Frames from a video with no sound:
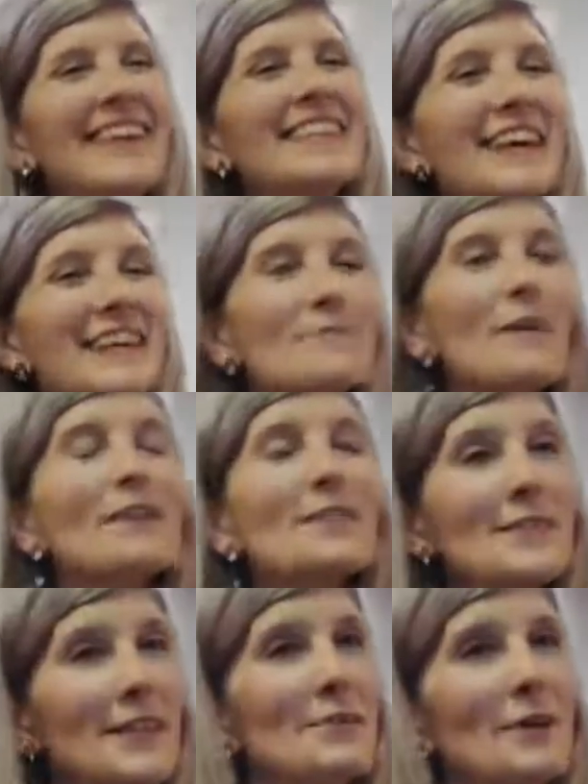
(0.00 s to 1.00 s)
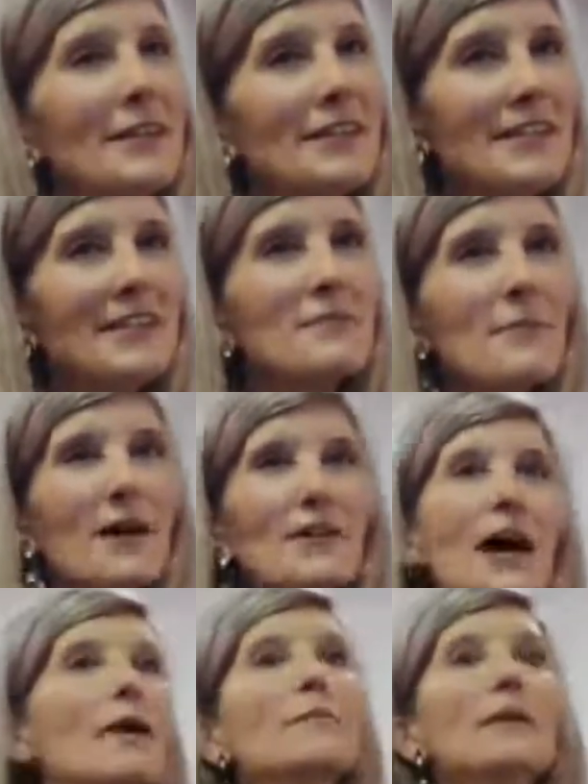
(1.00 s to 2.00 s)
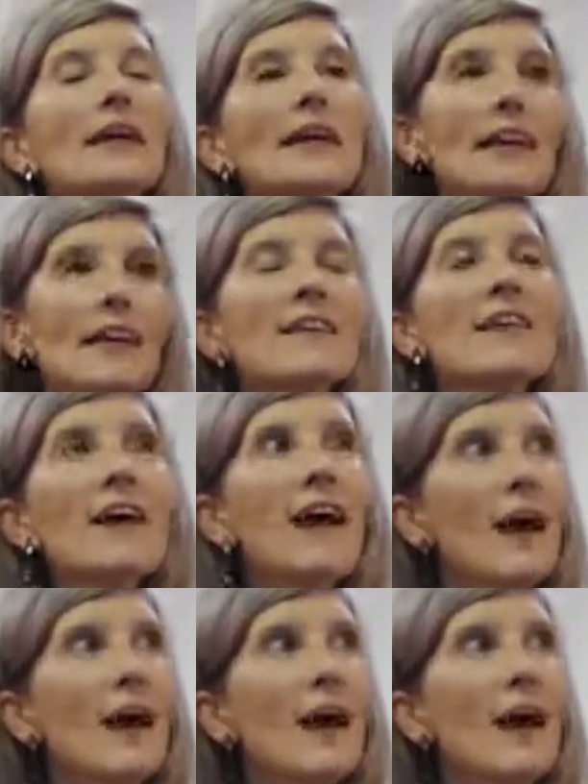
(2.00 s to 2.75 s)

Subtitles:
That's about secrets. It's about not being